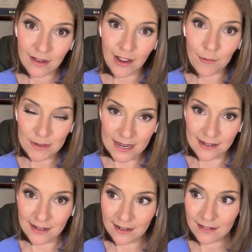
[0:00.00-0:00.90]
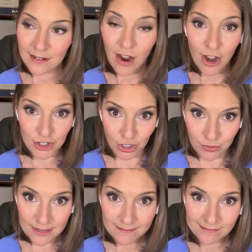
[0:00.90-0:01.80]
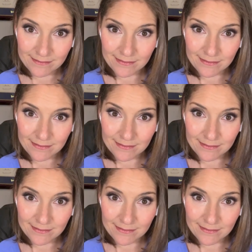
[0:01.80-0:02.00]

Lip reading: of protecting our children,